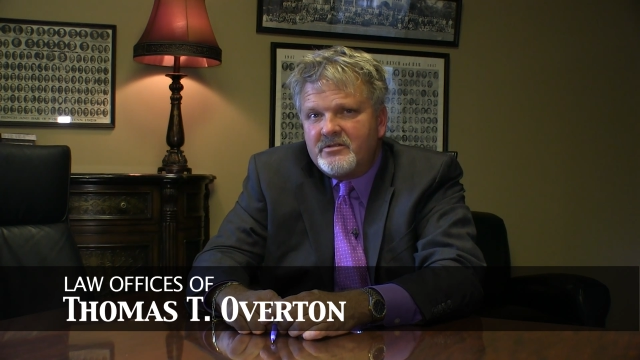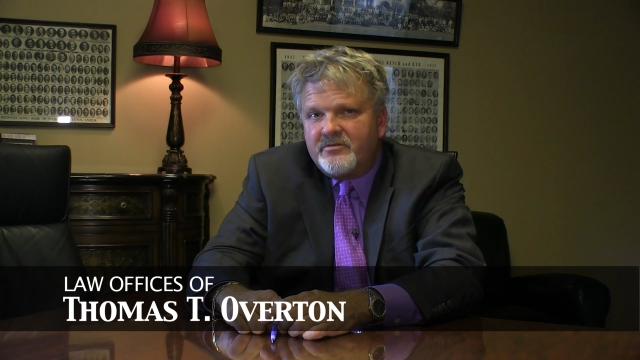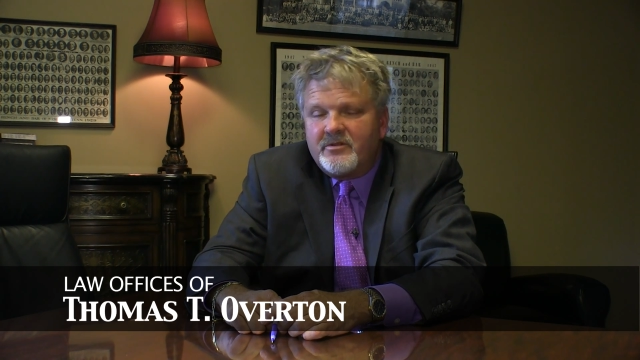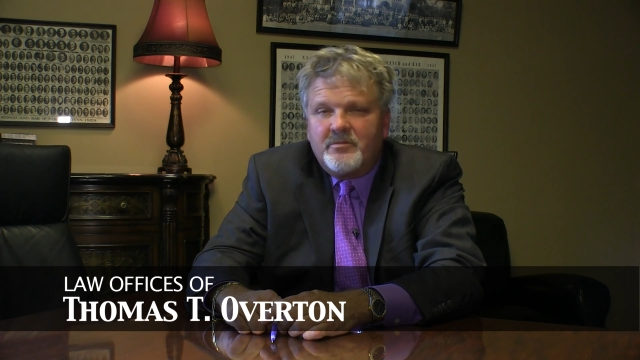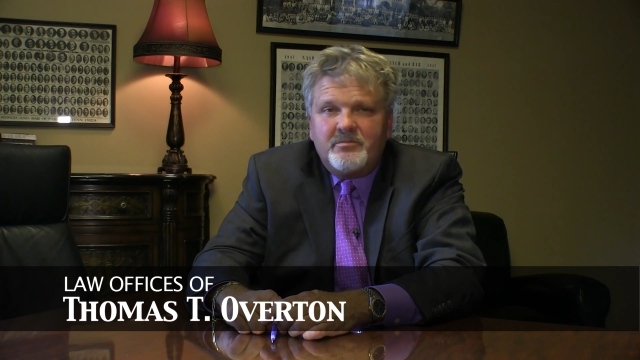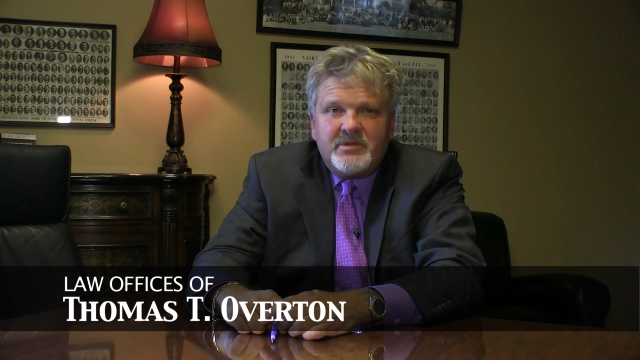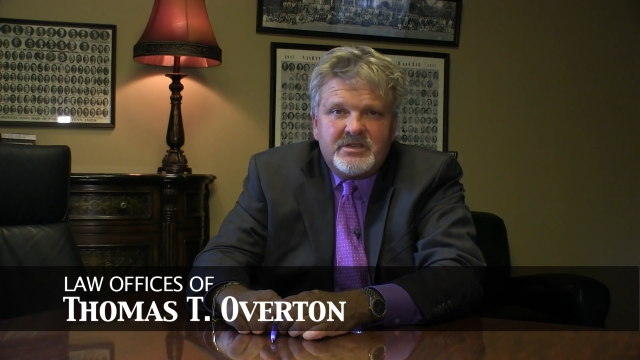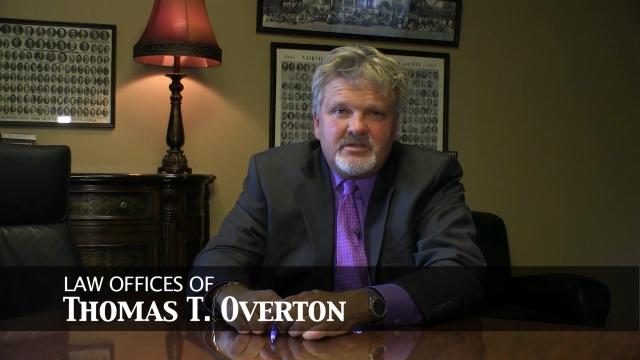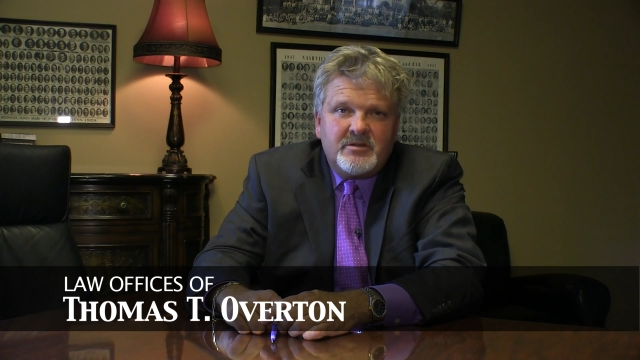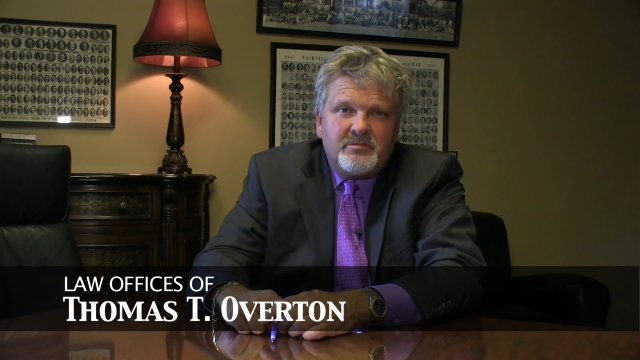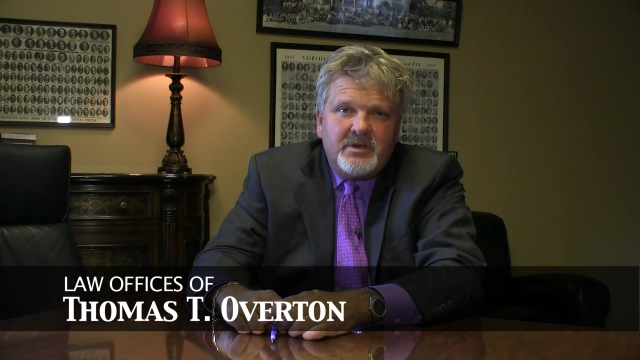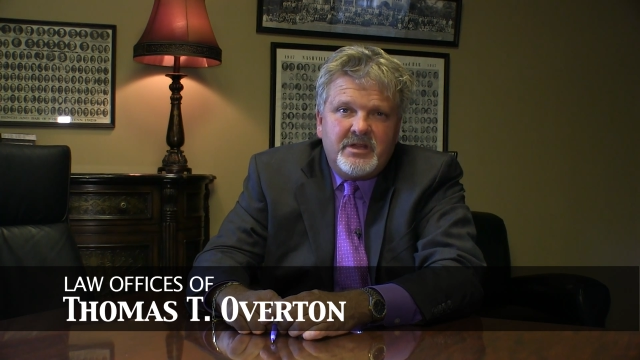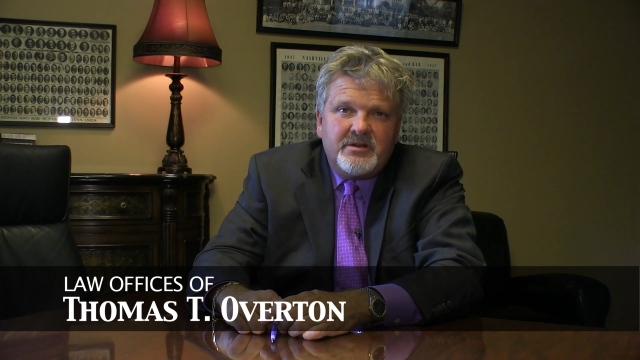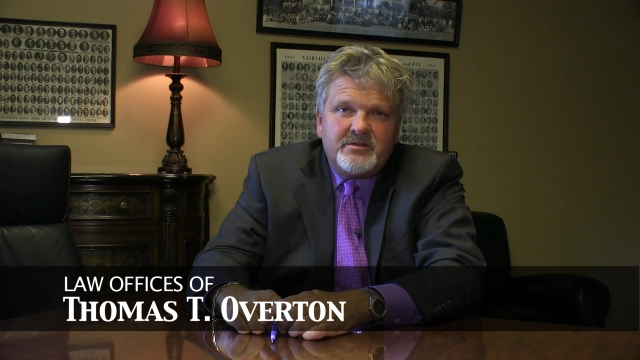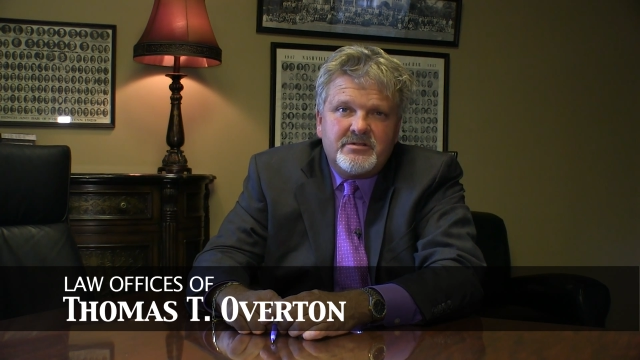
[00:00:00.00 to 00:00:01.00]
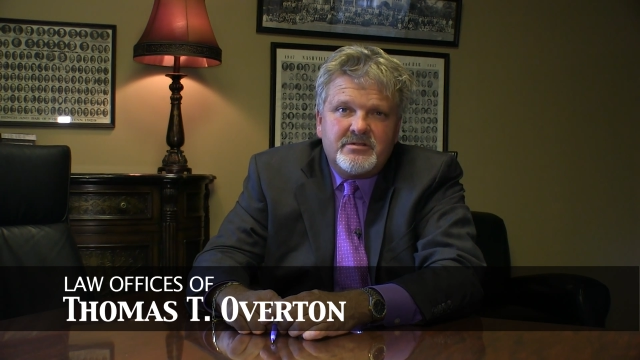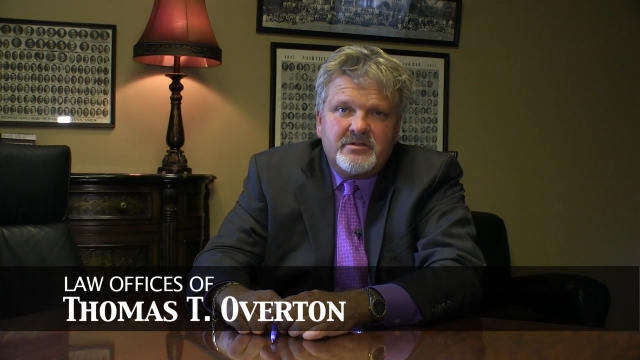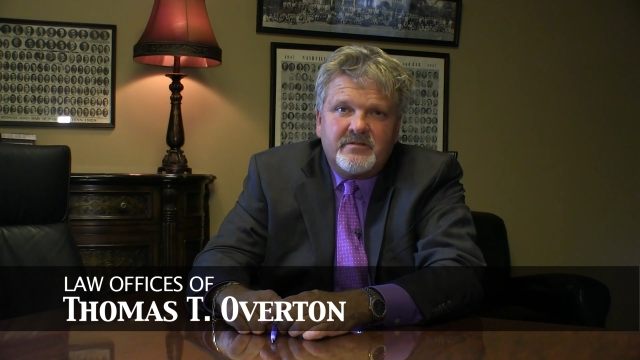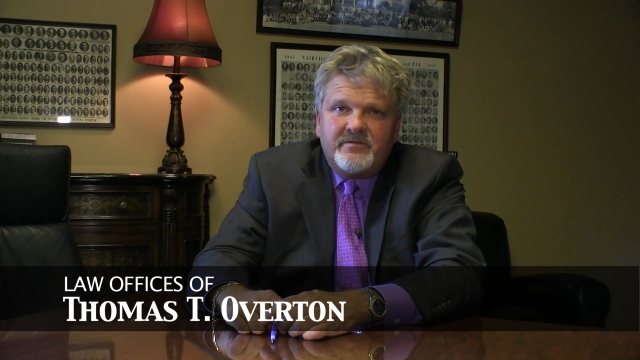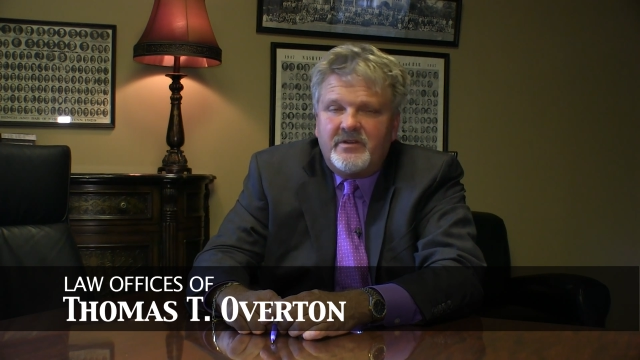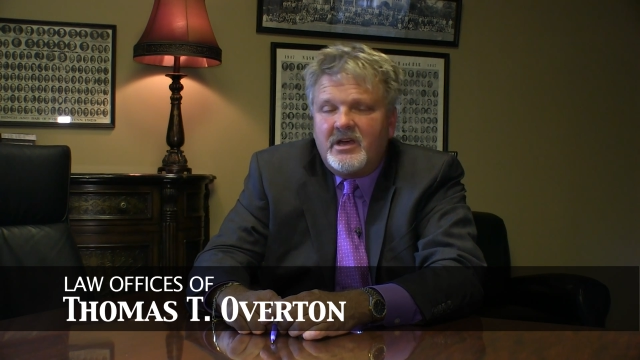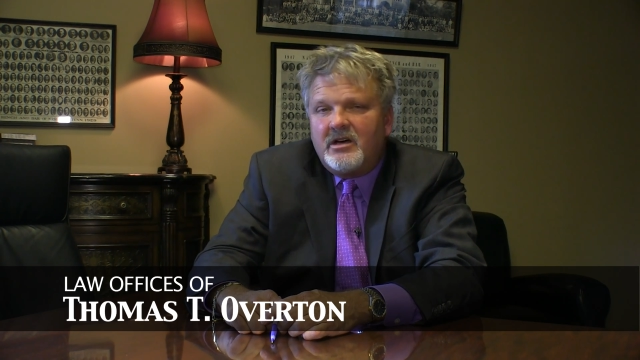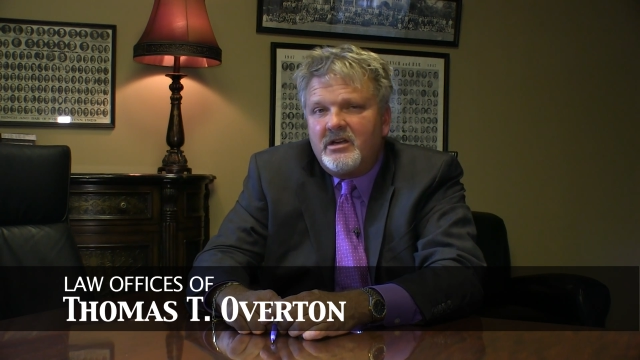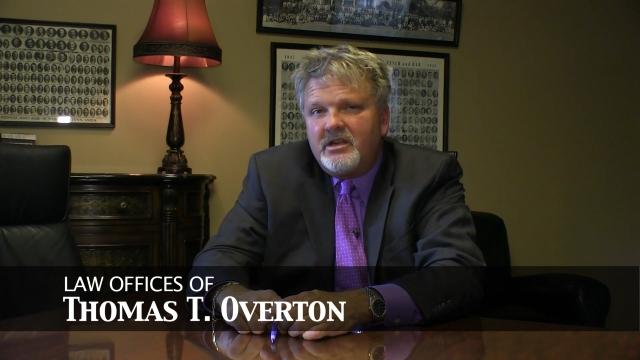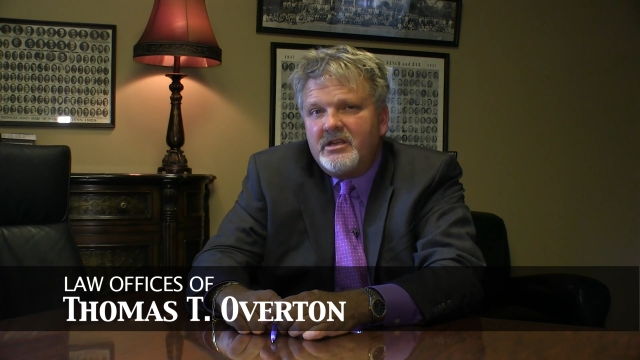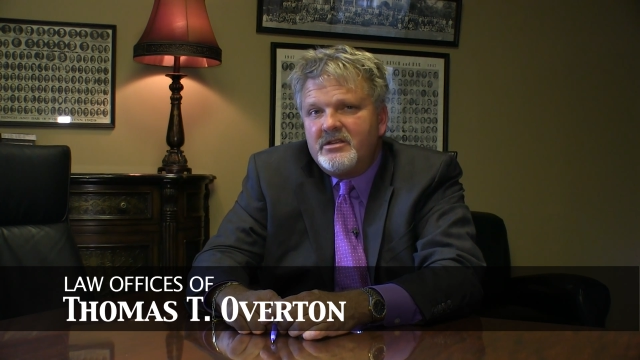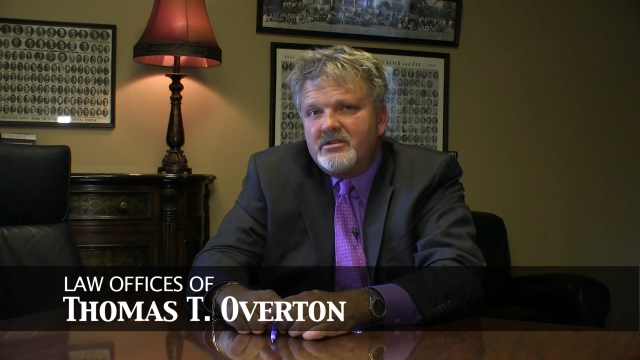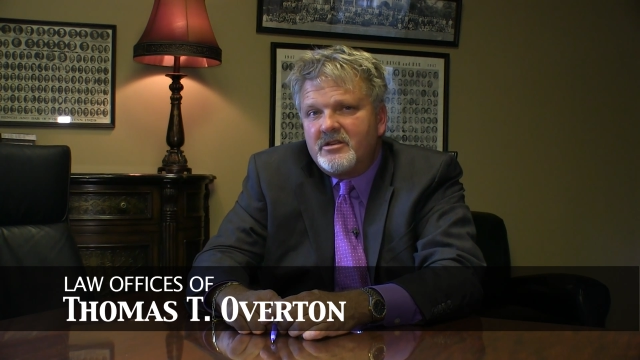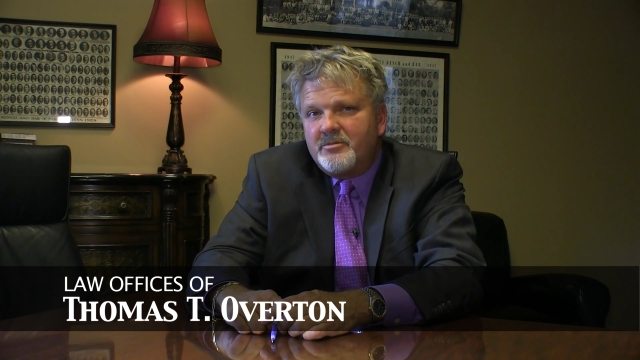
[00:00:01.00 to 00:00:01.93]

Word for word: from misdemeanors to felonies